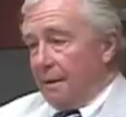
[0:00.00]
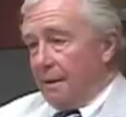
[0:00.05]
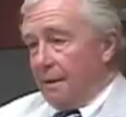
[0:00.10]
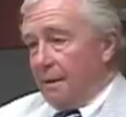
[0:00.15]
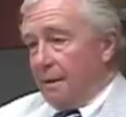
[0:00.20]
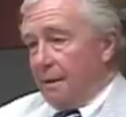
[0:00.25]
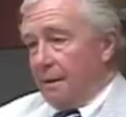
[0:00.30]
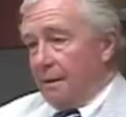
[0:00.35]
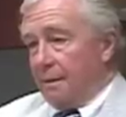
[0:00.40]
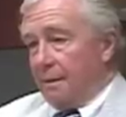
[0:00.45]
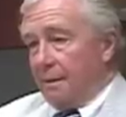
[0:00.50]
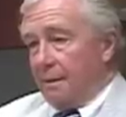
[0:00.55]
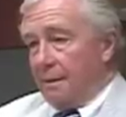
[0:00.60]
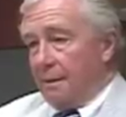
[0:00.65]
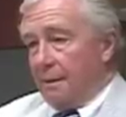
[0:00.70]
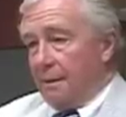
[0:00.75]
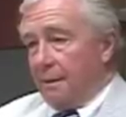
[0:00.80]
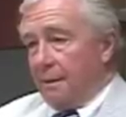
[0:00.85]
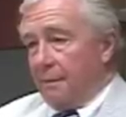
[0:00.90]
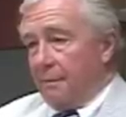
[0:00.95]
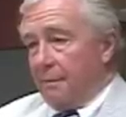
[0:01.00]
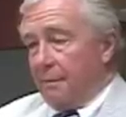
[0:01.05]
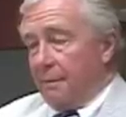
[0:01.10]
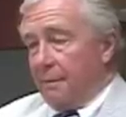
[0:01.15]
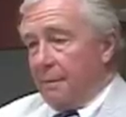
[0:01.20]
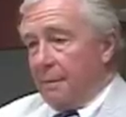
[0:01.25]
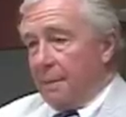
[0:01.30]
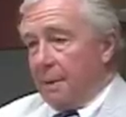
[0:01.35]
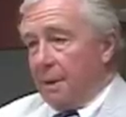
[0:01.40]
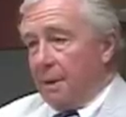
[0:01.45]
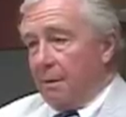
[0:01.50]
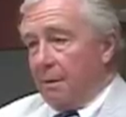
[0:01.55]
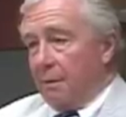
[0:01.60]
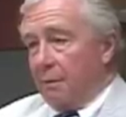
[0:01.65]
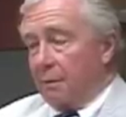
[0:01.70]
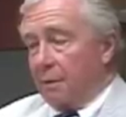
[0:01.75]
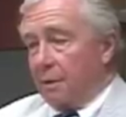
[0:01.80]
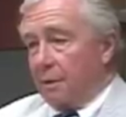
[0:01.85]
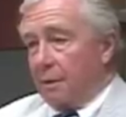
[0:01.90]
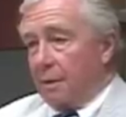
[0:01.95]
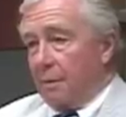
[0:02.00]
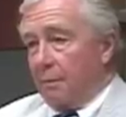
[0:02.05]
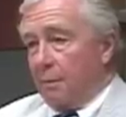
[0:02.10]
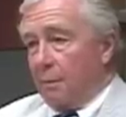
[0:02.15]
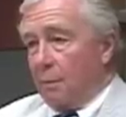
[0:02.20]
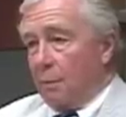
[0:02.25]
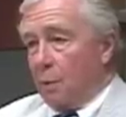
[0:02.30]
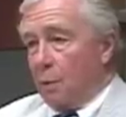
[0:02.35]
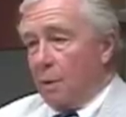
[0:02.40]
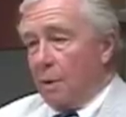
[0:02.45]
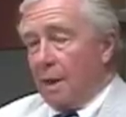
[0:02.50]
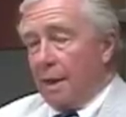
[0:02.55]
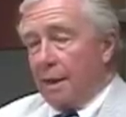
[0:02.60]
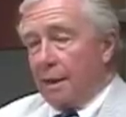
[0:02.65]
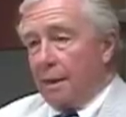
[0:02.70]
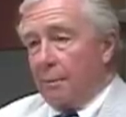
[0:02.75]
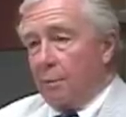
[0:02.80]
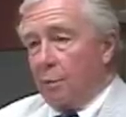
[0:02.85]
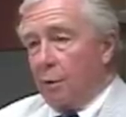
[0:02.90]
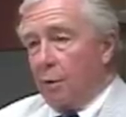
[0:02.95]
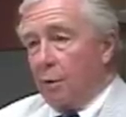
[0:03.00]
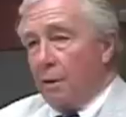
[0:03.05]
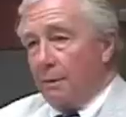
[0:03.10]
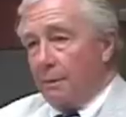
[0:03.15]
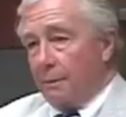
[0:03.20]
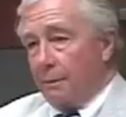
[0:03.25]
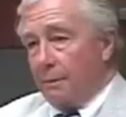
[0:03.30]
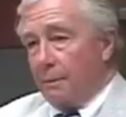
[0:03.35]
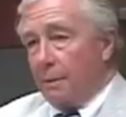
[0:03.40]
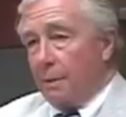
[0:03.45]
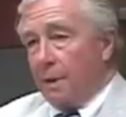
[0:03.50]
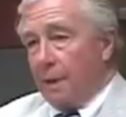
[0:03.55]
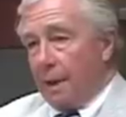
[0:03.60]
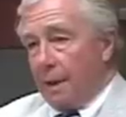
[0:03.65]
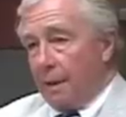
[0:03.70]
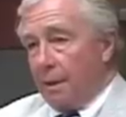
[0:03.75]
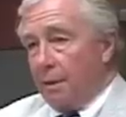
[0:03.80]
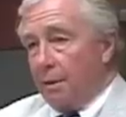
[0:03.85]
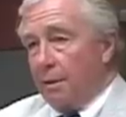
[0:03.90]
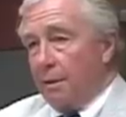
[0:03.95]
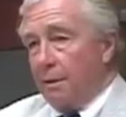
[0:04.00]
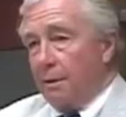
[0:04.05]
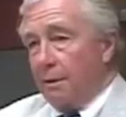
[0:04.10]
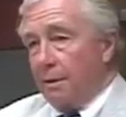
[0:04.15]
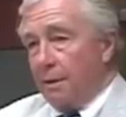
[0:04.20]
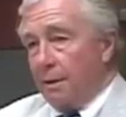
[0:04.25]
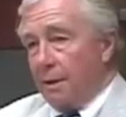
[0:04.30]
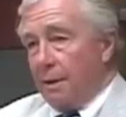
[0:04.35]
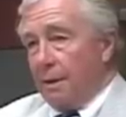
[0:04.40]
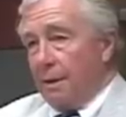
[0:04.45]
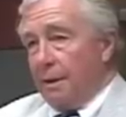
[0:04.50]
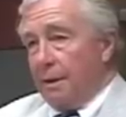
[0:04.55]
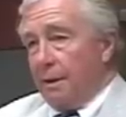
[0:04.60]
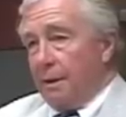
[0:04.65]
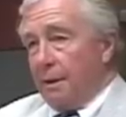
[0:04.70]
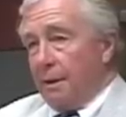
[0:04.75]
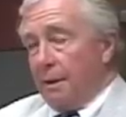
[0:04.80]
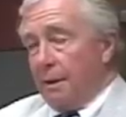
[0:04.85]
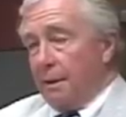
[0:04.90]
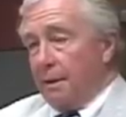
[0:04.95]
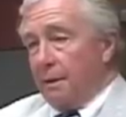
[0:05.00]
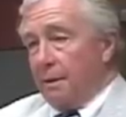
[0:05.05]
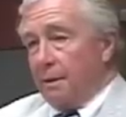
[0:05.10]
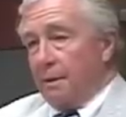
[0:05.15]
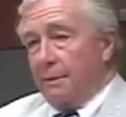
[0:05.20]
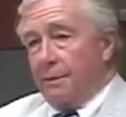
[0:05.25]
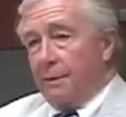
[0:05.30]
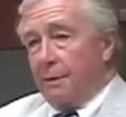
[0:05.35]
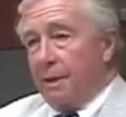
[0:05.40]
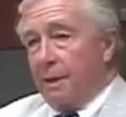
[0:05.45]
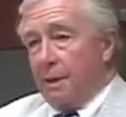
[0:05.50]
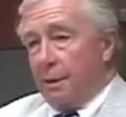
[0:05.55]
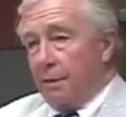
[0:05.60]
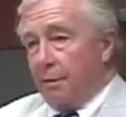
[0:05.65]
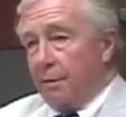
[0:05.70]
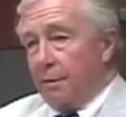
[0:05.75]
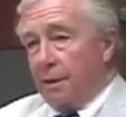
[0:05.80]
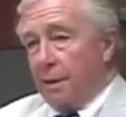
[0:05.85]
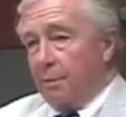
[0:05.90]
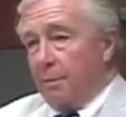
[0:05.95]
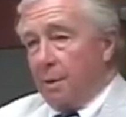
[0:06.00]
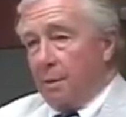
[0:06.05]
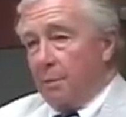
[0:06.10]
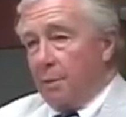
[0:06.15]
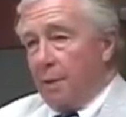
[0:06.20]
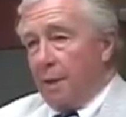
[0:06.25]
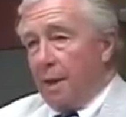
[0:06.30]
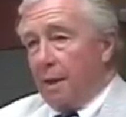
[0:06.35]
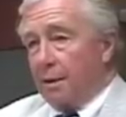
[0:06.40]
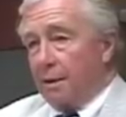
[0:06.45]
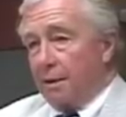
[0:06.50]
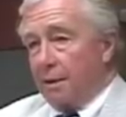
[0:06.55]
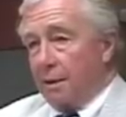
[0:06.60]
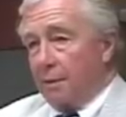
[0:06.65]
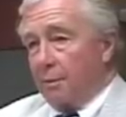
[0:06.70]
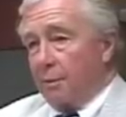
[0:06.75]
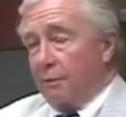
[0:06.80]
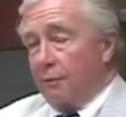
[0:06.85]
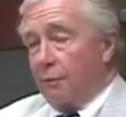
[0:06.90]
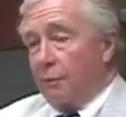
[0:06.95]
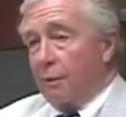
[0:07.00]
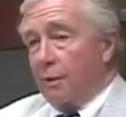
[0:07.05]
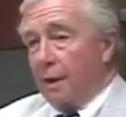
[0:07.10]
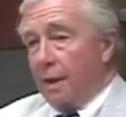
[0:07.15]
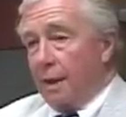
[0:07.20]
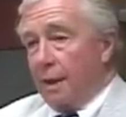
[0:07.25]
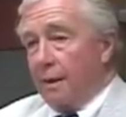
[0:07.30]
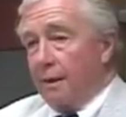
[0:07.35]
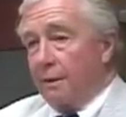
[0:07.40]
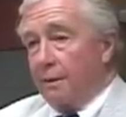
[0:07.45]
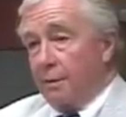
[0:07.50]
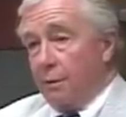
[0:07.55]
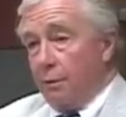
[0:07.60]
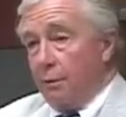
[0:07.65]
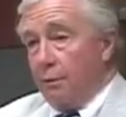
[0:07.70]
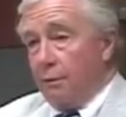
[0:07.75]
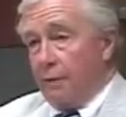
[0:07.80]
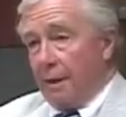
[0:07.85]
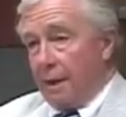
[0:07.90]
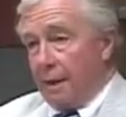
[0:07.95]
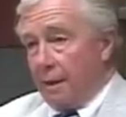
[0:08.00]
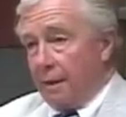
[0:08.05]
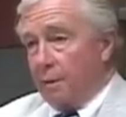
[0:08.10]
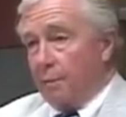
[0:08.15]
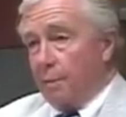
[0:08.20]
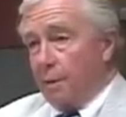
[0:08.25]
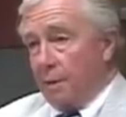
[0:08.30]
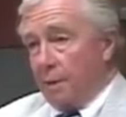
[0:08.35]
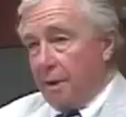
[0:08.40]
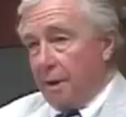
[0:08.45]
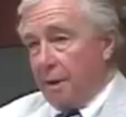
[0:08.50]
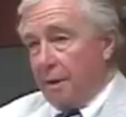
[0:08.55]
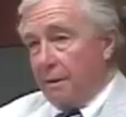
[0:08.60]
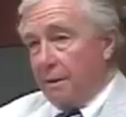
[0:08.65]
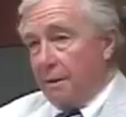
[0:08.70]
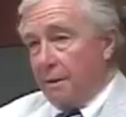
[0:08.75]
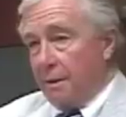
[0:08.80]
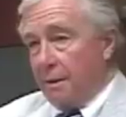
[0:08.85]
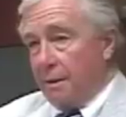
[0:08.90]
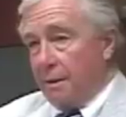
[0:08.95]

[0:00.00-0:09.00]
Gosh, it was more like I brought what I'd learned in the 30 years I've been practicing before that to that experience.